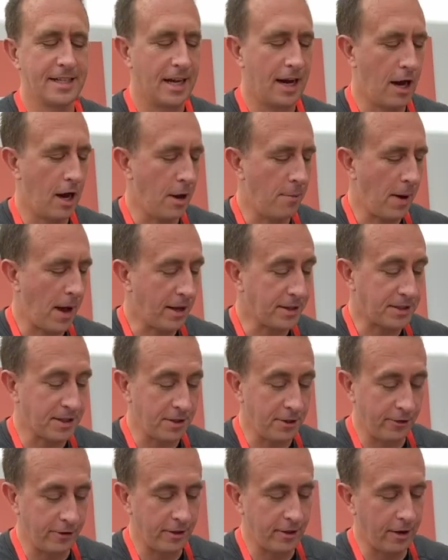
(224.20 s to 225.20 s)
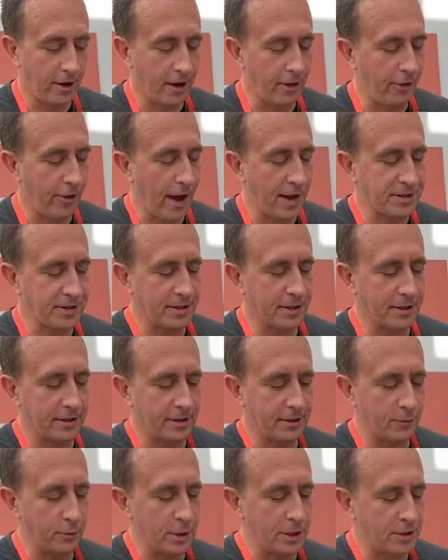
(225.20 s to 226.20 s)
Um, I'd say uh, last
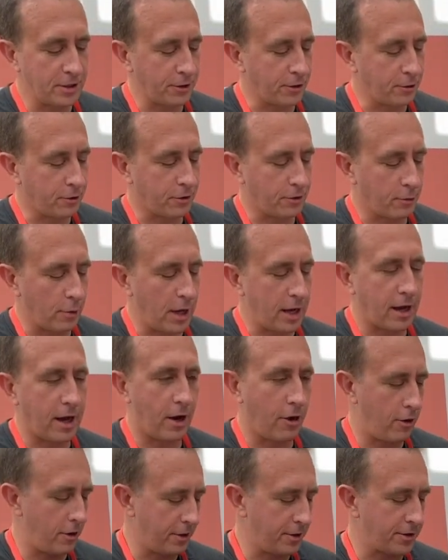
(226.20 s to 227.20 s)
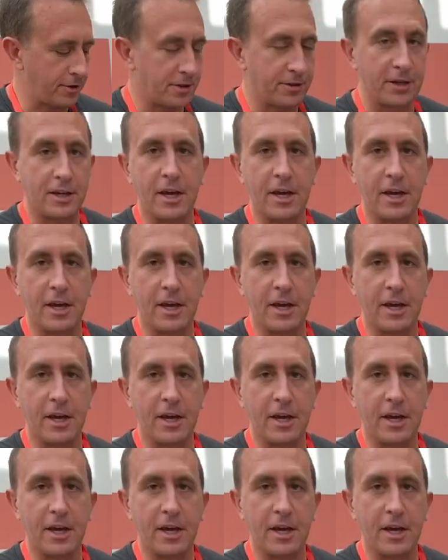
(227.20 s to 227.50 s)
thing we took great care in is the